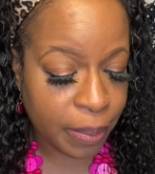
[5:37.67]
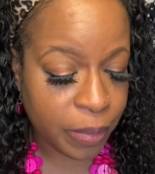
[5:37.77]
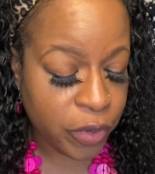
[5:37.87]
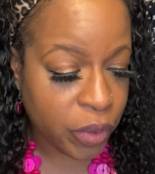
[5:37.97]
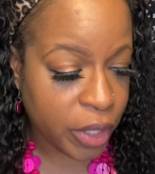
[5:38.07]

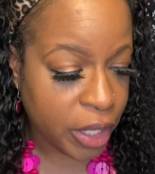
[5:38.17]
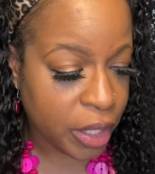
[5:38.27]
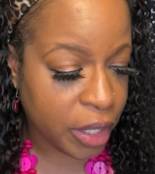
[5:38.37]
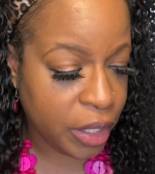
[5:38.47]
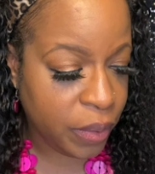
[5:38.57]
So
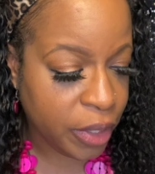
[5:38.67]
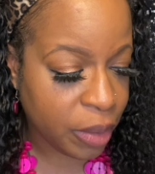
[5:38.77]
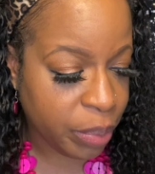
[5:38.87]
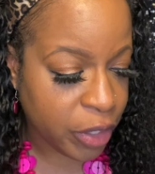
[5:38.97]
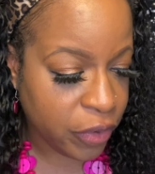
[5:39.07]
that you
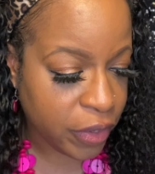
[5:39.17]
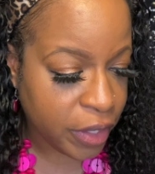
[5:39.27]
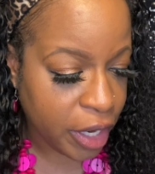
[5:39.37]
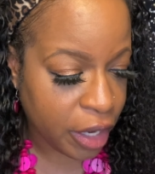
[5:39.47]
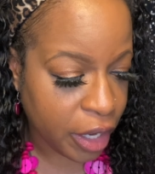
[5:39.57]
can purchase
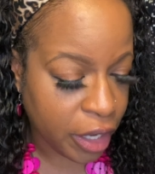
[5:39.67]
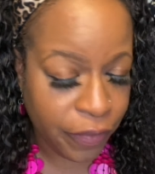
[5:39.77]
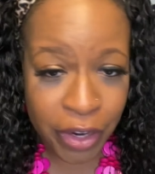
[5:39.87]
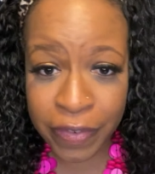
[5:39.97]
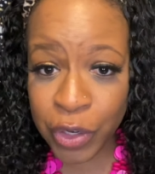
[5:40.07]
that, like
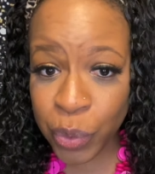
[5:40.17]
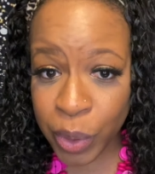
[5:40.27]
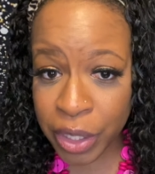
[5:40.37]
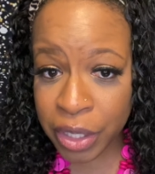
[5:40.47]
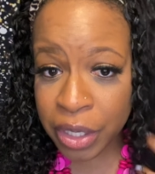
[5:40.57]
if you have a
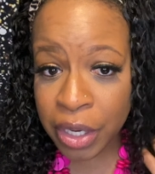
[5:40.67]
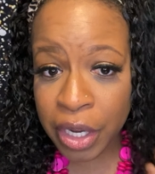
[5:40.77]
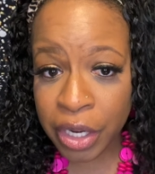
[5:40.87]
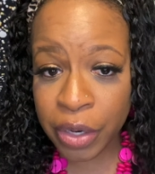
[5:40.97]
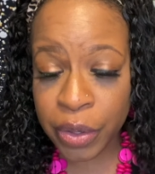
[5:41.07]
daughter.
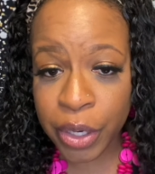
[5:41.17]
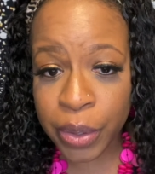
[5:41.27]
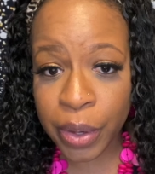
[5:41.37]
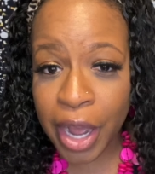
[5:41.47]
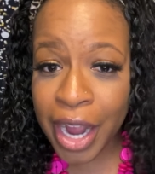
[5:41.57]
You
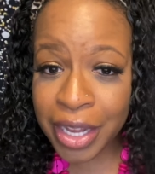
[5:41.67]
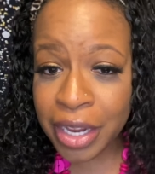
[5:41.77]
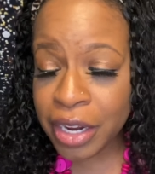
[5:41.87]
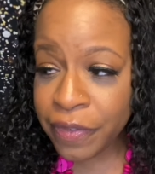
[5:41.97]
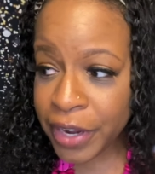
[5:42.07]
know, I
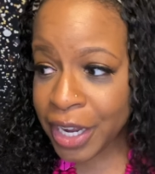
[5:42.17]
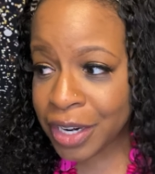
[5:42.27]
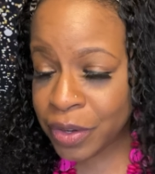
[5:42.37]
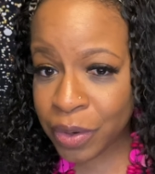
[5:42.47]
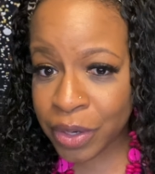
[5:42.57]
think if I had
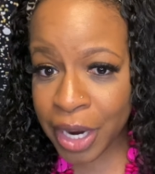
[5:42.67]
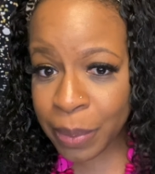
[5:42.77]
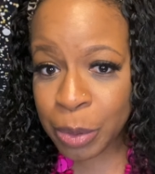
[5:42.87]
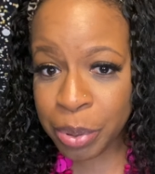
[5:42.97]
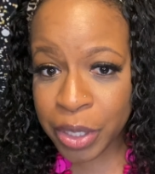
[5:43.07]
a daughter, I
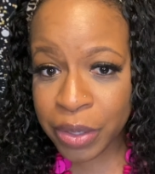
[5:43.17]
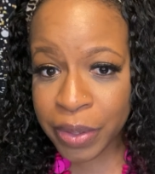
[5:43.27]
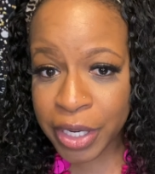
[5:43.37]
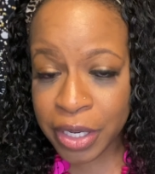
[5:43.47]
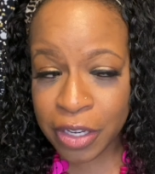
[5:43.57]
would put her
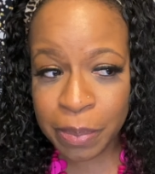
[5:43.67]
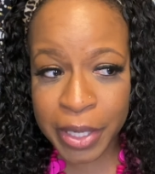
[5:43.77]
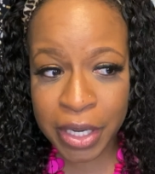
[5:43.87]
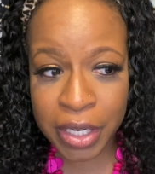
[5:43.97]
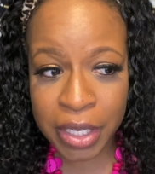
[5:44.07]
on these,
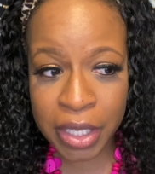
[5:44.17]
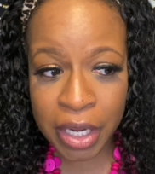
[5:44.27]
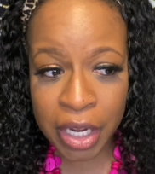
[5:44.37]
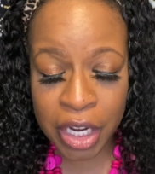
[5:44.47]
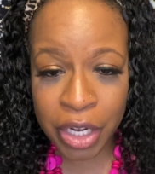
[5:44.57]
because
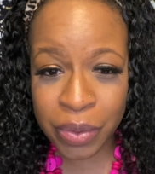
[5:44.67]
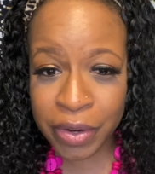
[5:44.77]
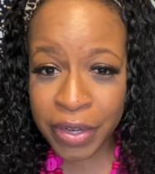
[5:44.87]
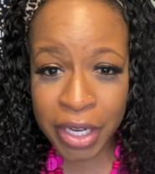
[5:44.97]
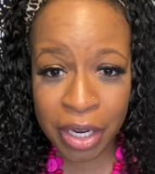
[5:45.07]
you don't
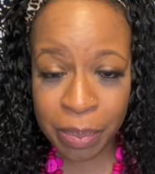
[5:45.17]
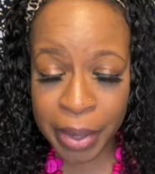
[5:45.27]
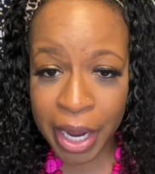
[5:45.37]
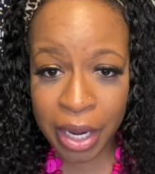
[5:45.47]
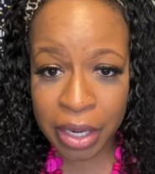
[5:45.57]
have to keep
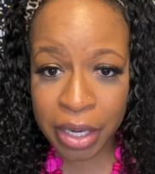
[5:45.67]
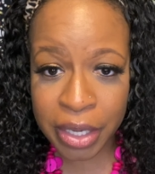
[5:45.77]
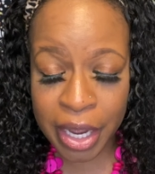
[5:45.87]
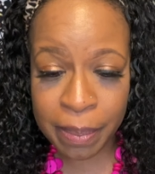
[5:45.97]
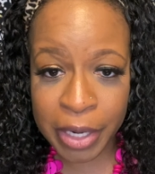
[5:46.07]
buying like
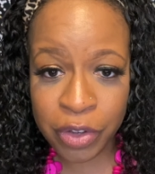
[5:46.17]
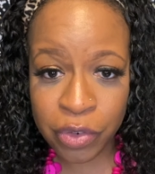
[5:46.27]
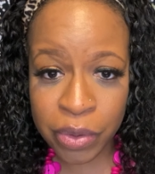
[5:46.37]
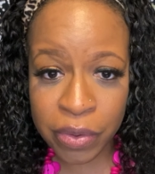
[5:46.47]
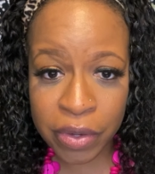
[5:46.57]
that
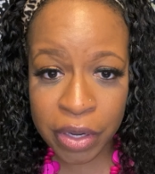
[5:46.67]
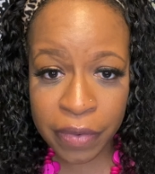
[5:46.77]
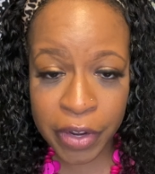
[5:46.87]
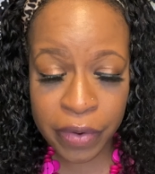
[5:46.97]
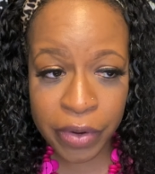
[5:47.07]
menstrual
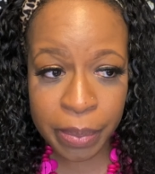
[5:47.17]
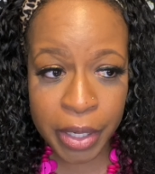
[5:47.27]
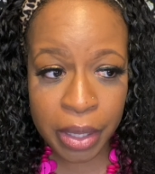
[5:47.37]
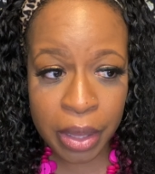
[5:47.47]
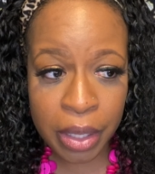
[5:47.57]
stuff every
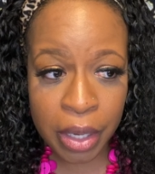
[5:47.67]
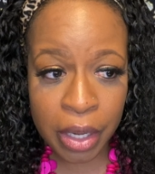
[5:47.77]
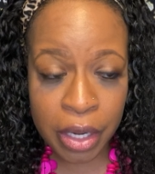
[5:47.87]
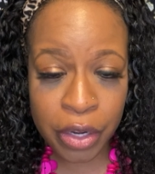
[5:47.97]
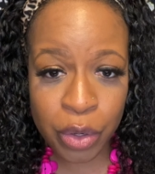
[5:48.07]
month.
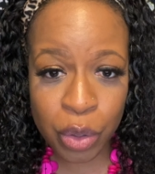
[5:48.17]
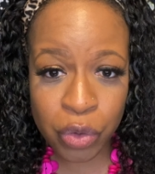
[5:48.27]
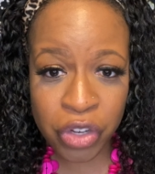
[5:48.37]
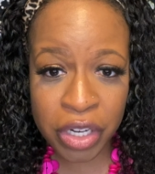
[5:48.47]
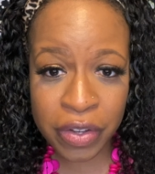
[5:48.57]
You know,
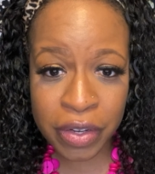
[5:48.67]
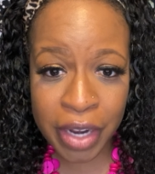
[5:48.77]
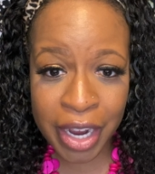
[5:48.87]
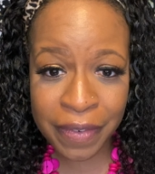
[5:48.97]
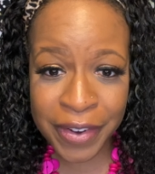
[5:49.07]
she doesn't
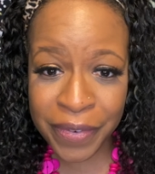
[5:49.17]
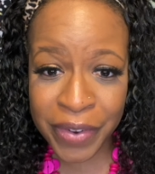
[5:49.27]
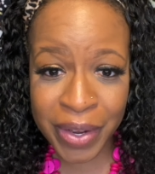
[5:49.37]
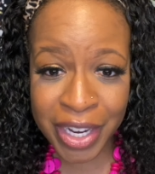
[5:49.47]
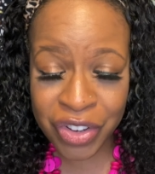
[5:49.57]
have to
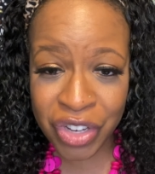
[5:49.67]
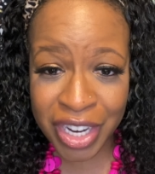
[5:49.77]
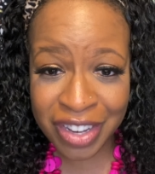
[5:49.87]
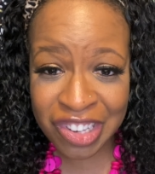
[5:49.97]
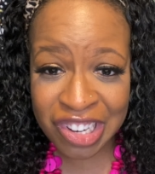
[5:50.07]
feel like she
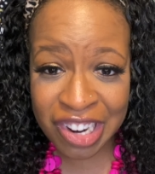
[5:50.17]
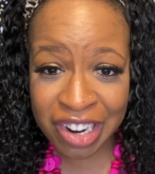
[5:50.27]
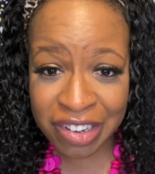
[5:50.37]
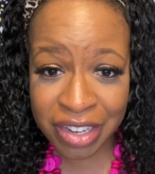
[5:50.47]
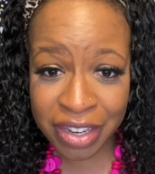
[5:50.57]
has to
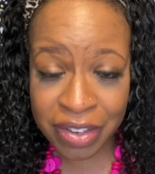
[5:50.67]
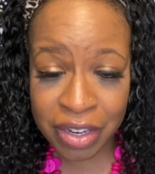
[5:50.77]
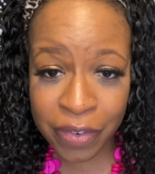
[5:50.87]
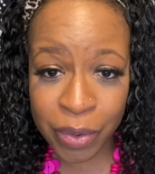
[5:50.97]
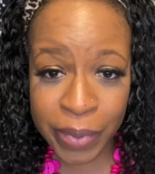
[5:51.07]
cart that
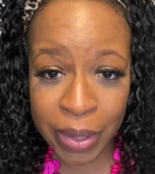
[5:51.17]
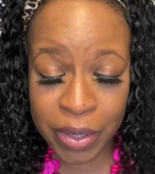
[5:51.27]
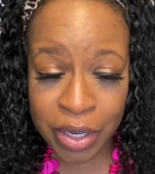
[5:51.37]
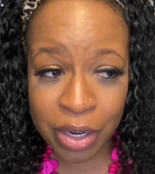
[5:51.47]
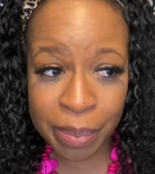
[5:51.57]
stuff around
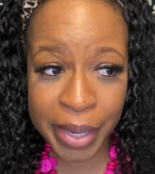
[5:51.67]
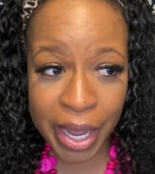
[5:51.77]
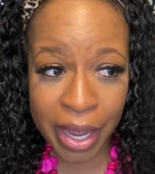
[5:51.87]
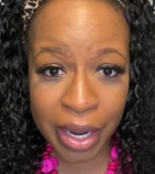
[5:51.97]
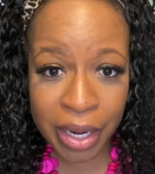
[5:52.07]
in her
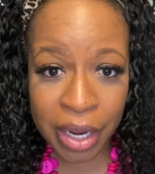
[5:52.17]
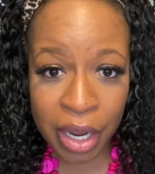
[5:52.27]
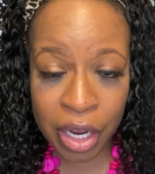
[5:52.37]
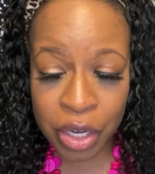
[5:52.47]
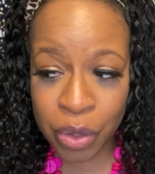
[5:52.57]
bag.
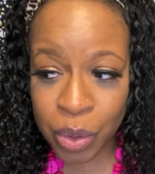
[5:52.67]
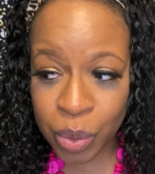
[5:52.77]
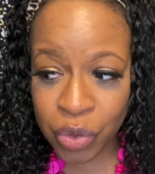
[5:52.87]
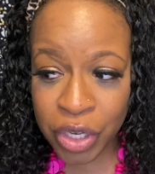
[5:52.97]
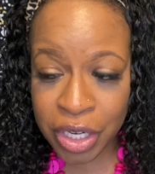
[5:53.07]
You
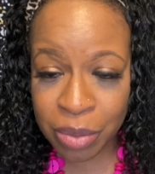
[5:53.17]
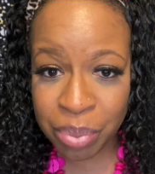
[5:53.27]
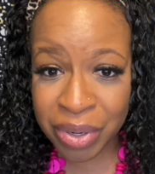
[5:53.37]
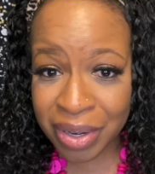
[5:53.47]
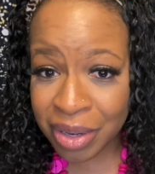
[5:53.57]
know, she can
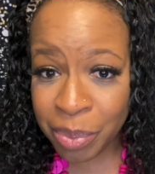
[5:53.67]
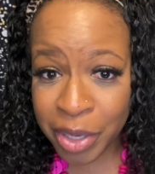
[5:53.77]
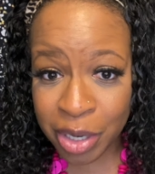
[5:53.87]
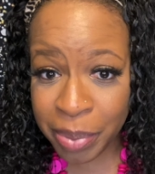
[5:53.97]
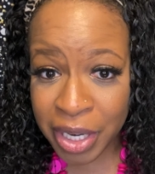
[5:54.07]
put on a
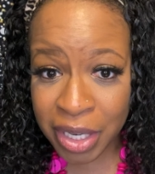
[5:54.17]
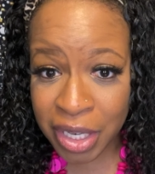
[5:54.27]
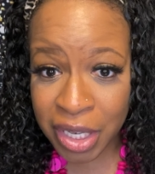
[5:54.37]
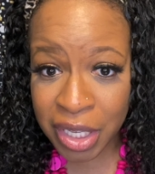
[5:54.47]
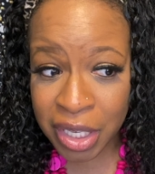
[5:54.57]
pair of
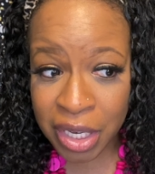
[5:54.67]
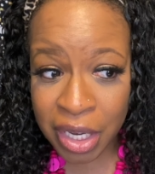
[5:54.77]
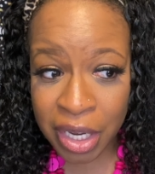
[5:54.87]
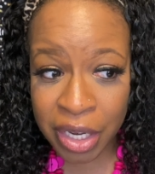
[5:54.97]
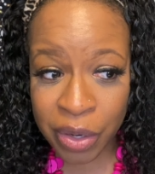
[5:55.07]
panties,
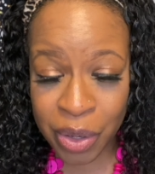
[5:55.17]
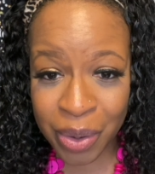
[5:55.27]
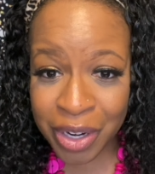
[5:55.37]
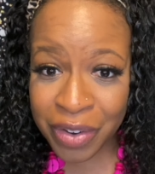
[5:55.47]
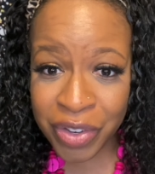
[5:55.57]
you know,
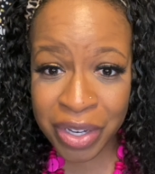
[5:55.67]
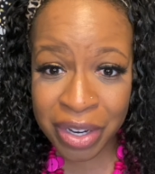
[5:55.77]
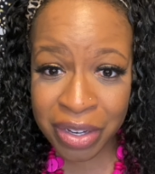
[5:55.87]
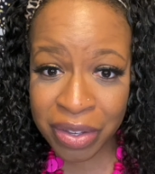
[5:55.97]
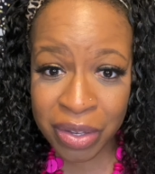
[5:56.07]
and if she
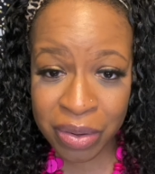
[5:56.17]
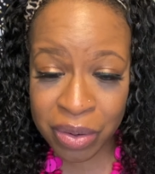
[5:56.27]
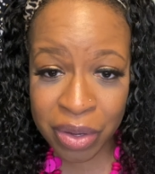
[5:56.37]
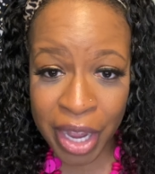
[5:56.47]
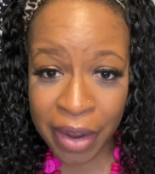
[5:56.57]
does
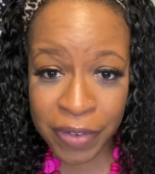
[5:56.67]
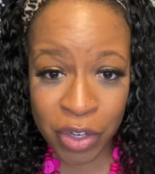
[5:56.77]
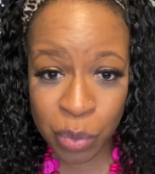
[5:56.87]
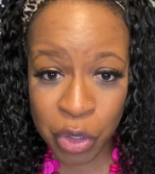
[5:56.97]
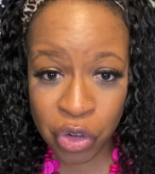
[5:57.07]
have to
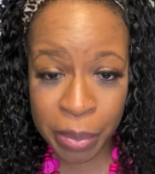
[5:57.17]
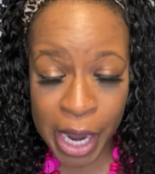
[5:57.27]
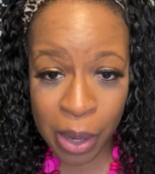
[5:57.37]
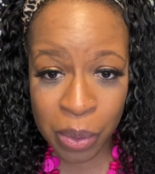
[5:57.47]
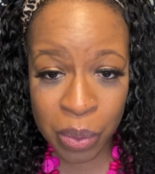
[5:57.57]
switch them
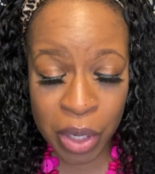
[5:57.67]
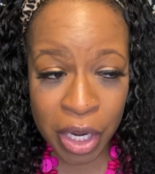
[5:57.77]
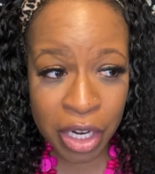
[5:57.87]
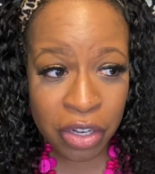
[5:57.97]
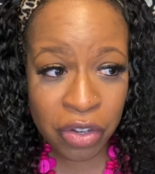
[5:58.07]
out,
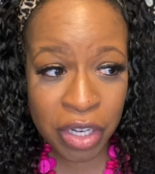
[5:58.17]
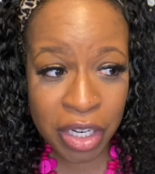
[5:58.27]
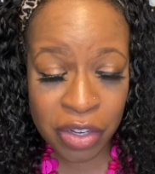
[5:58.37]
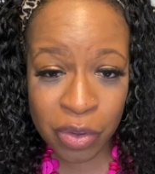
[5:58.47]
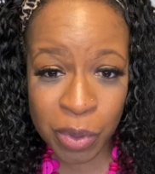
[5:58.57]
she
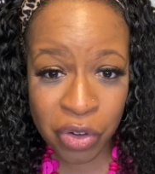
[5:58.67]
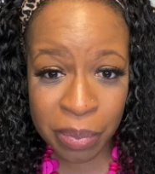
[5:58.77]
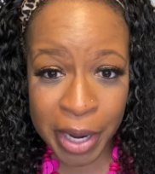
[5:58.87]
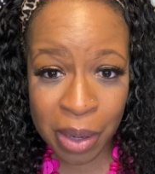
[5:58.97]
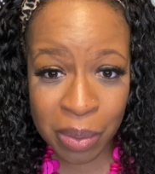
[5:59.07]
can switch
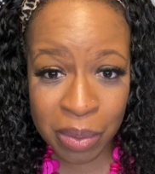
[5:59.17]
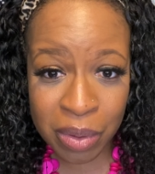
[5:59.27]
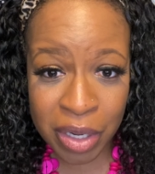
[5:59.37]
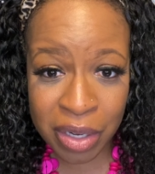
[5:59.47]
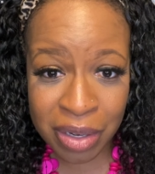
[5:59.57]
them out,
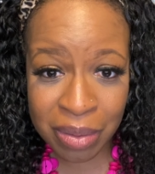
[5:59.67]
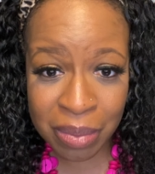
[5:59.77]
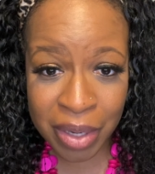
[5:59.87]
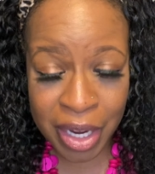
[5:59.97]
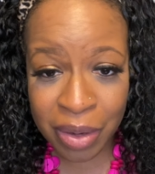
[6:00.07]
and
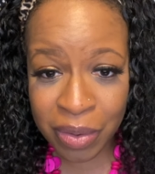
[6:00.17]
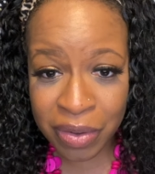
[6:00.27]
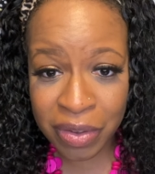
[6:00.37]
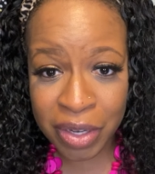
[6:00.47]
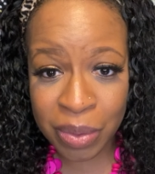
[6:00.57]
then like you
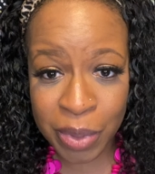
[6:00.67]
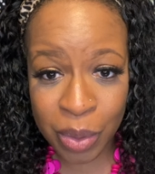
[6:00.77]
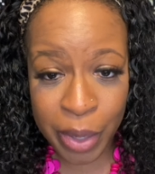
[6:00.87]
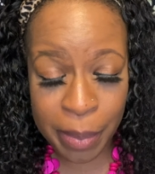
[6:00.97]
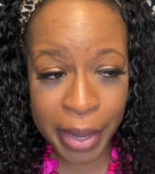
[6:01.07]
can send her with a
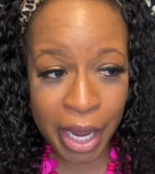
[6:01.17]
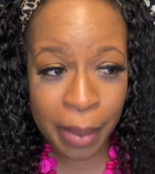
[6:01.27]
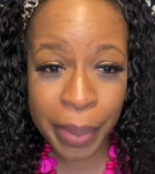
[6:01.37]
wet bag.